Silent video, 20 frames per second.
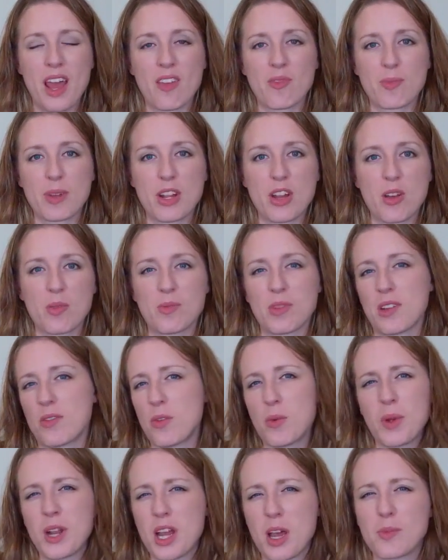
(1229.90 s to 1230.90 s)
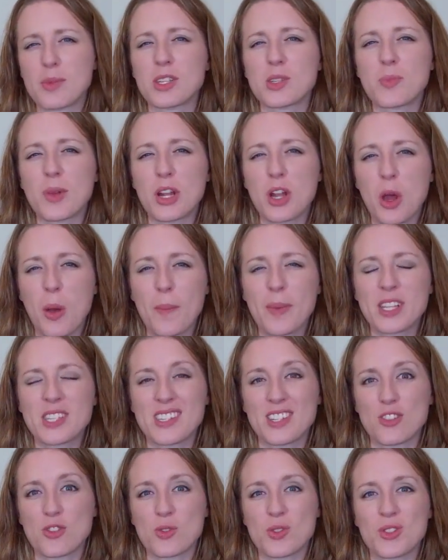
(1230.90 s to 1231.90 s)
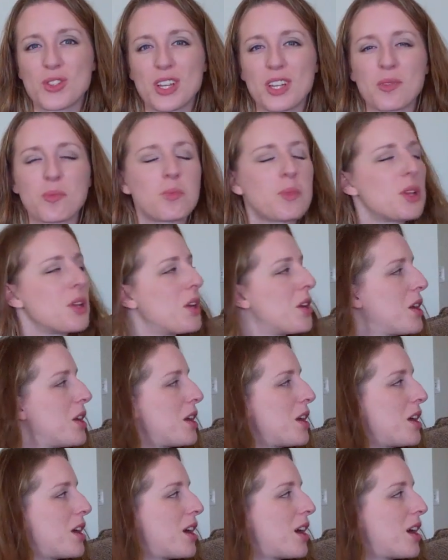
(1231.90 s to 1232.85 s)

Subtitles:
All when I've been home, never when hubby's been home. It's interesting.